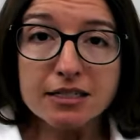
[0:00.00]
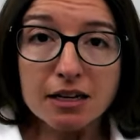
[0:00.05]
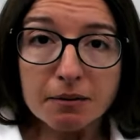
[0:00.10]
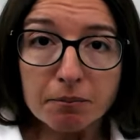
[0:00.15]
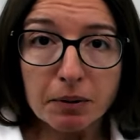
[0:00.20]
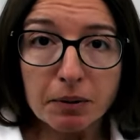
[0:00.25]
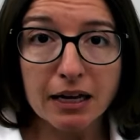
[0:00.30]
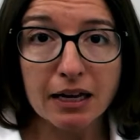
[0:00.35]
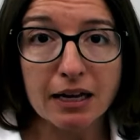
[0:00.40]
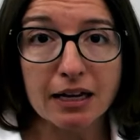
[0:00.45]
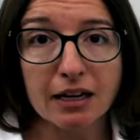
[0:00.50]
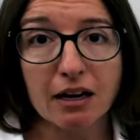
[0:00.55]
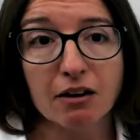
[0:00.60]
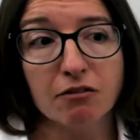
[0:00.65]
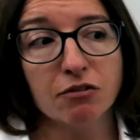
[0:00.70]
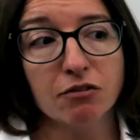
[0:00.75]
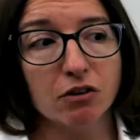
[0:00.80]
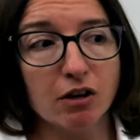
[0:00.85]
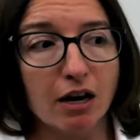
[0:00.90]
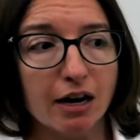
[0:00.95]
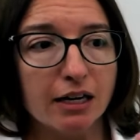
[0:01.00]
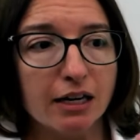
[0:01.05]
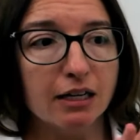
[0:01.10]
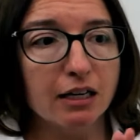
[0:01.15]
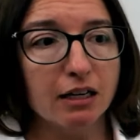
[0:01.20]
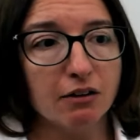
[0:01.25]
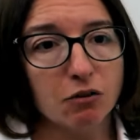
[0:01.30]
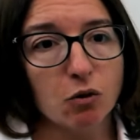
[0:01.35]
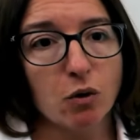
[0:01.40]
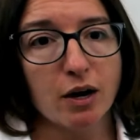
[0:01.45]
to pick a variety
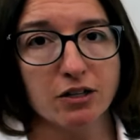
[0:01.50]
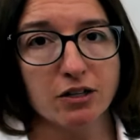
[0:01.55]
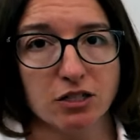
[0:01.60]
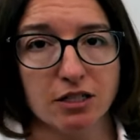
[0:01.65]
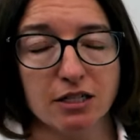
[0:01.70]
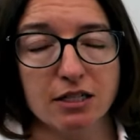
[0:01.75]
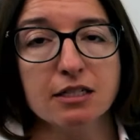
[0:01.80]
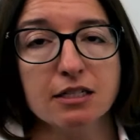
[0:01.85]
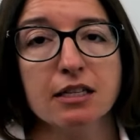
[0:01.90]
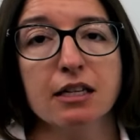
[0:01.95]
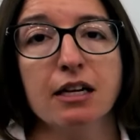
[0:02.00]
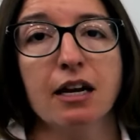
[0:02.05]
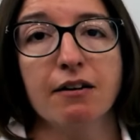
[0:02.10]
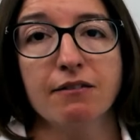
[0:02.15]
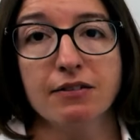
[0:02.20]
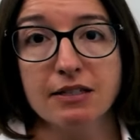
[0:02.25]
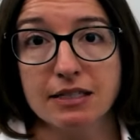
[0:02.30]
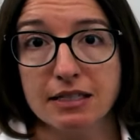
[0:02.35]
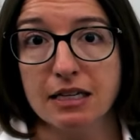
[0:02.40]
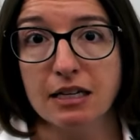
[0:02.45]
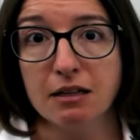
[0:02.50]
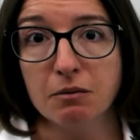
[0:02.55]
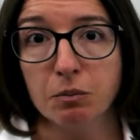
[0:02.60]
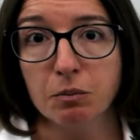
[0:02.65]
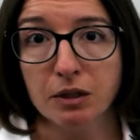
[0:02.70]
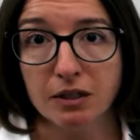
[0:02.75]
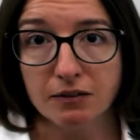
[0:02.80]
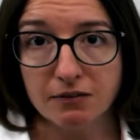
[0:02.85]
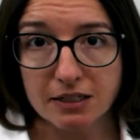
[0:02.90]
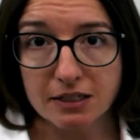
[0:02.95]
of questions that I've seen
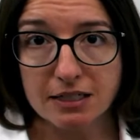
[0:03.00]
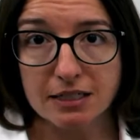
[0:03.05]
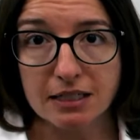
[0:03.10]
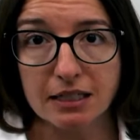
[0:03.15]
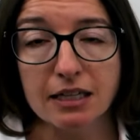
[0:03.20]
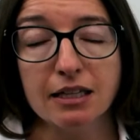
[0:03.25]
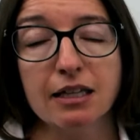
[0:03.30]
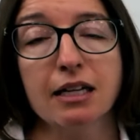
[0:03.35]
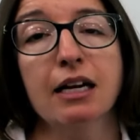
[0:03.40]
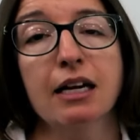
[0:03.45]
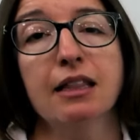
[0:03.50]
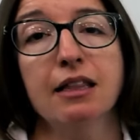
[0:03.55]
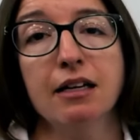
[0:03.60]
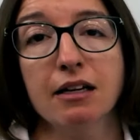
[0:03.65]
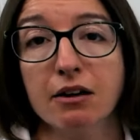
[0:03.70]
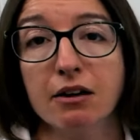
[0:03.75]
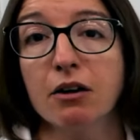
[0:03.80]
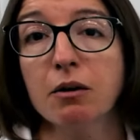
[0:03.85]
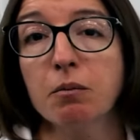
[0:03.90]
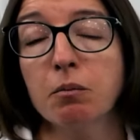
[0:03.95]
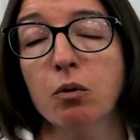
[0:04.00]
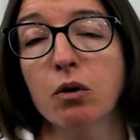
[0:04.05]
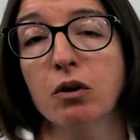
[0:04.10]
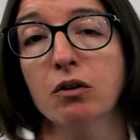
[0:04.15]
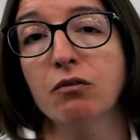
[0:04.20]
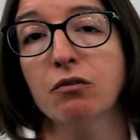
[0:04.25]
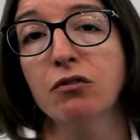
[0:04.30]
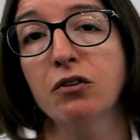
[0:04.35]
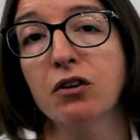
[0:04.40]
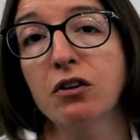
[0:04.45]
previously that I think are important
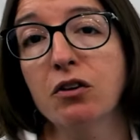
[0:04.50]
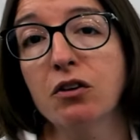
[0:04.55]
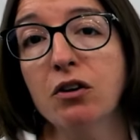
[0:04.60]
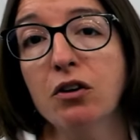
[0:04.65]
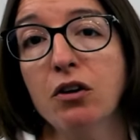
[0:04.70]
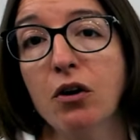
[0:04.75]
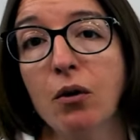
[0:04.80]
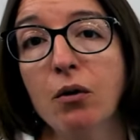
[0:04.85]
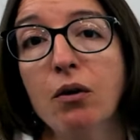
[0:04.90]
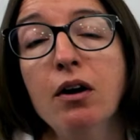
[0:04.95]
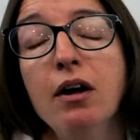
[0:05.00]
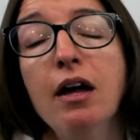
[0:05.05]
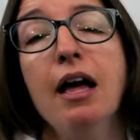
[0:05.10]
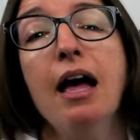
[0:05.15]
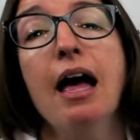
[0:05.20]
for you to know.